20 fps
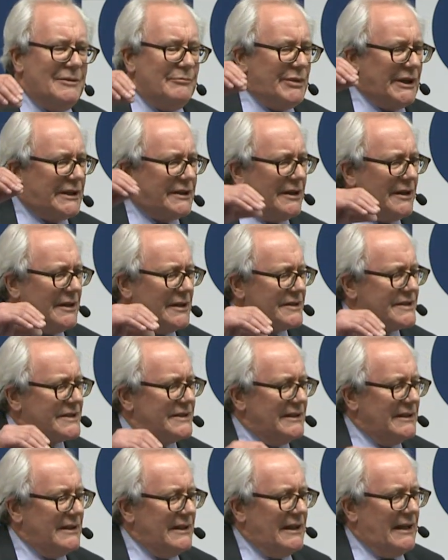Because,
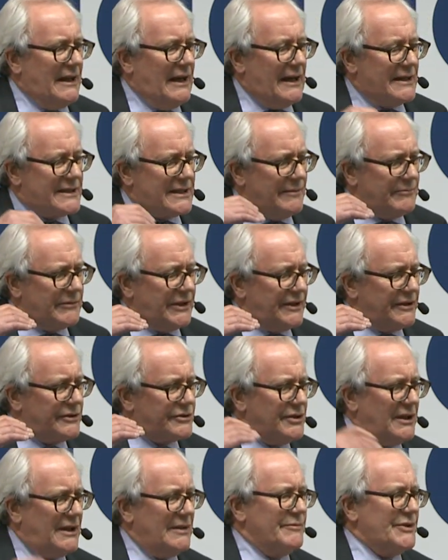as I'm going to
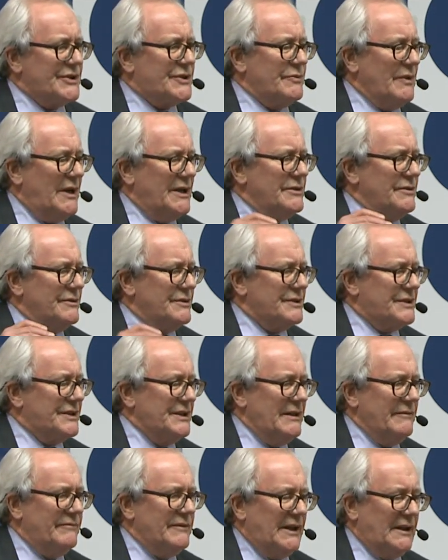try and persuade you this
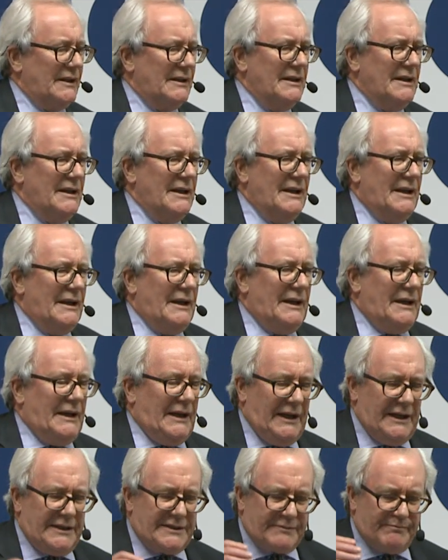evening,
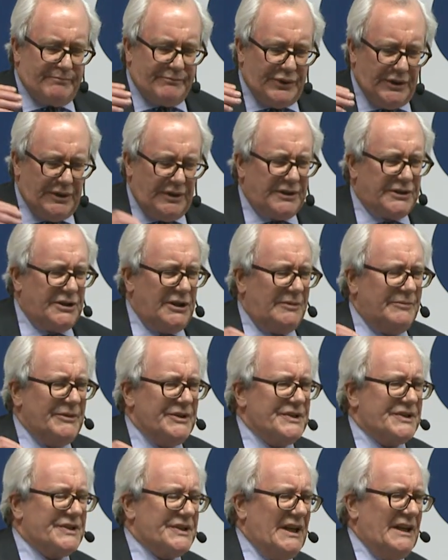it's pure
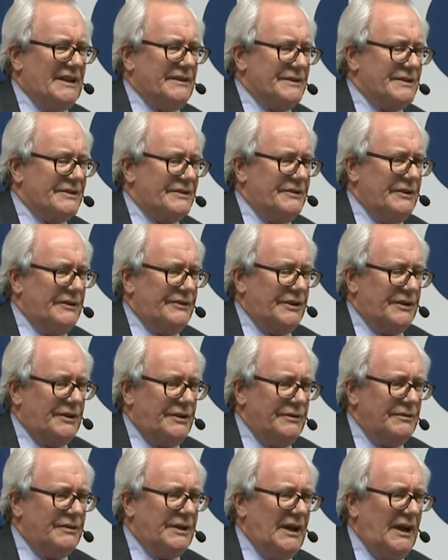common sense that
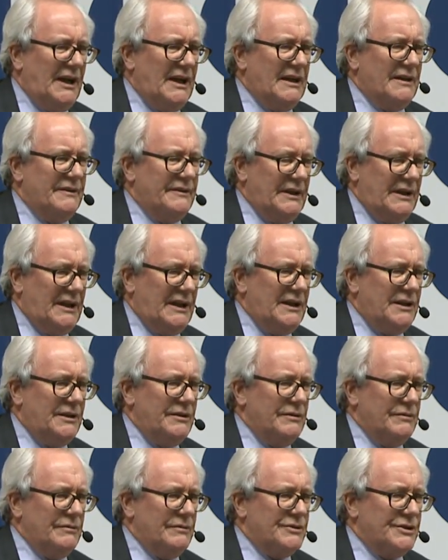the UK and the
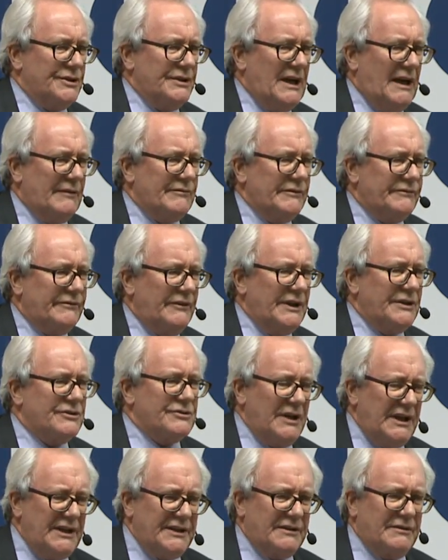EU should have a free
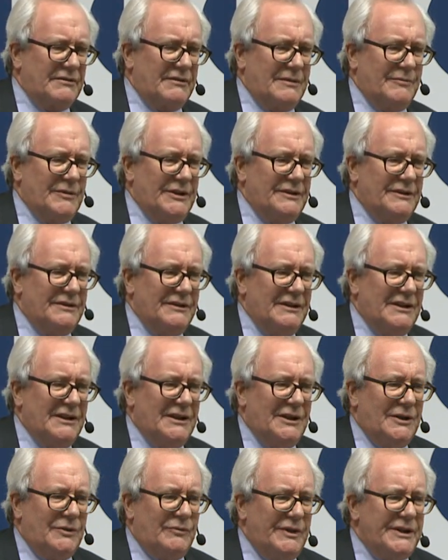trade agreement.
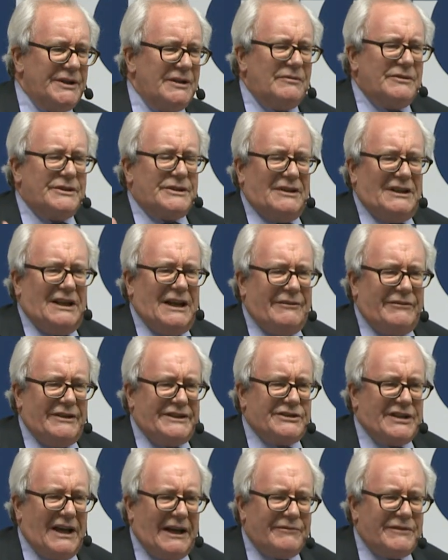We don't want to levy
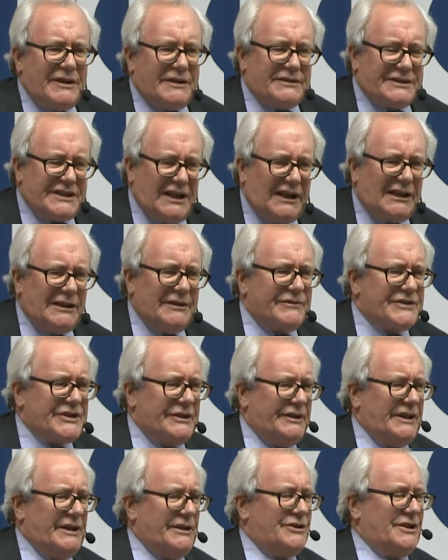tariffs
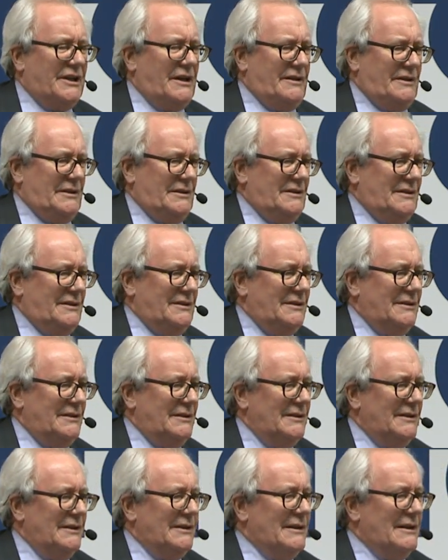on each other.
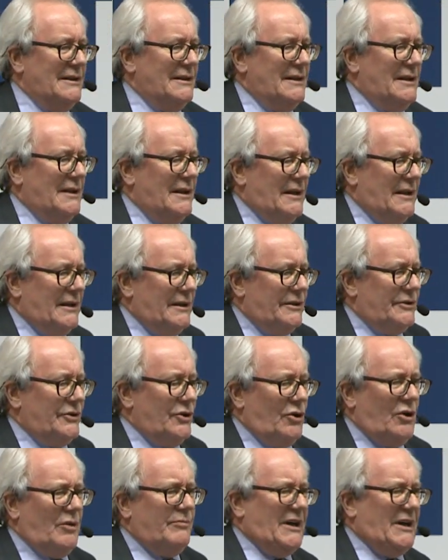Nor,